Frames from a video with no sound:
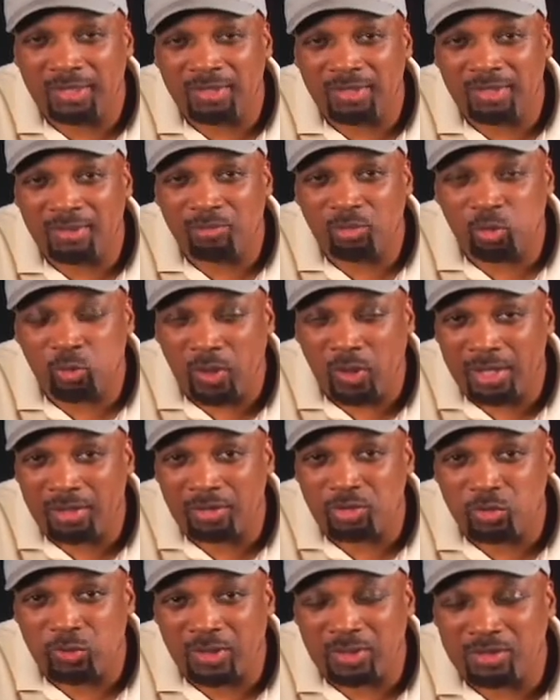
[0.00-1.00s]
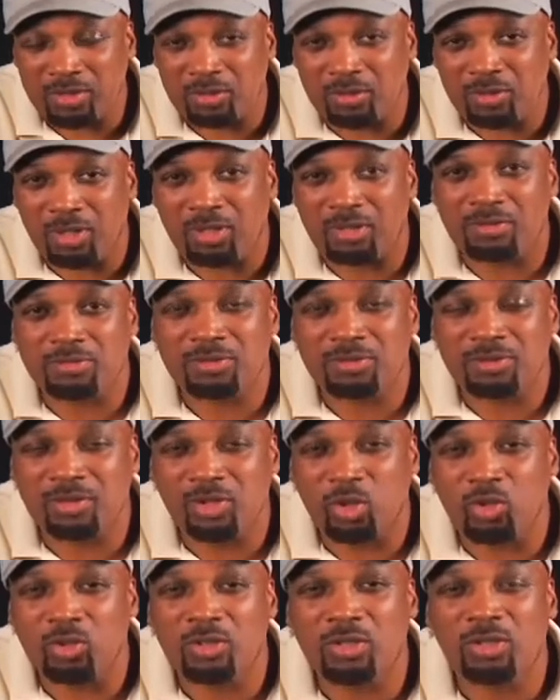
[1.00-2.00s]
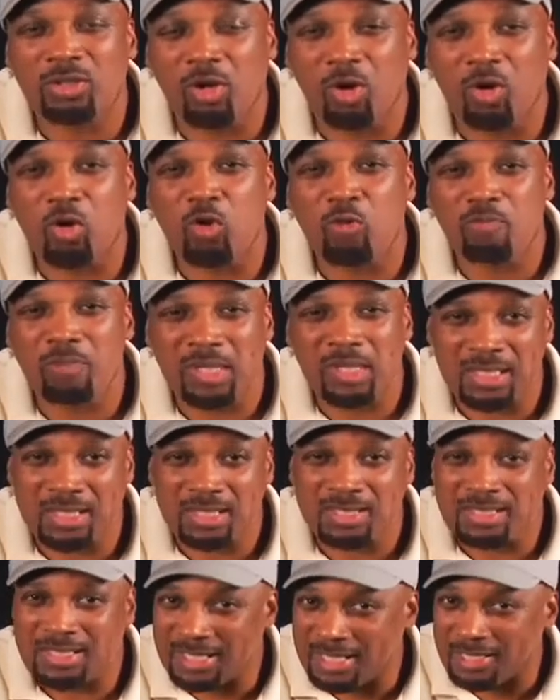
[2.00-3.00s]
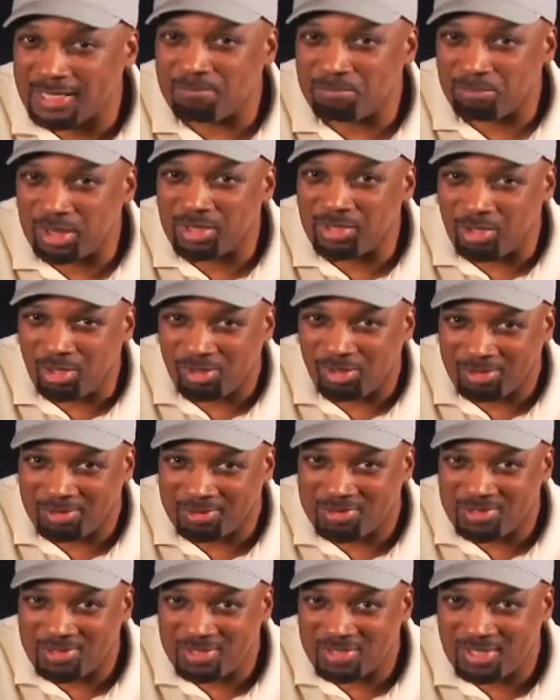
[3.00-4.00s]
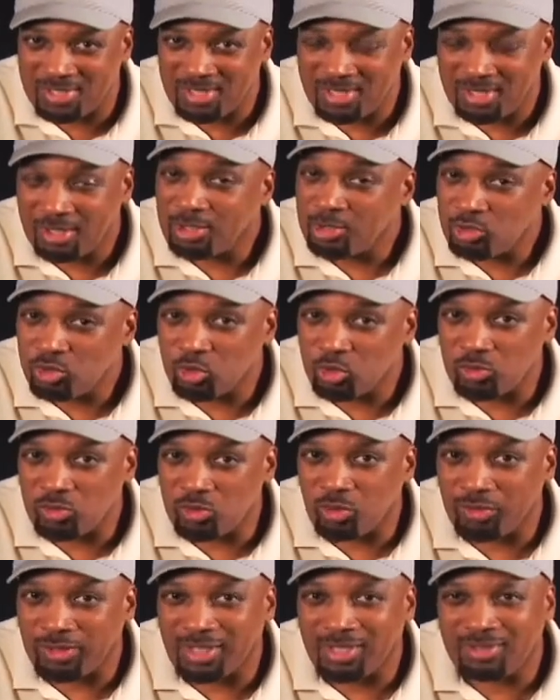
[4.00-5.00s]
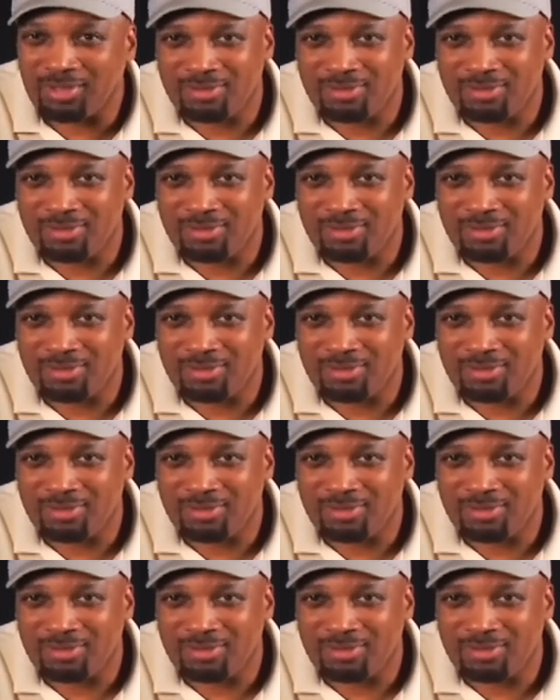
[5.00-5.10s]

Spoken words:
I'm the writer-director of Lord All Men Can't Be Dogs. True story.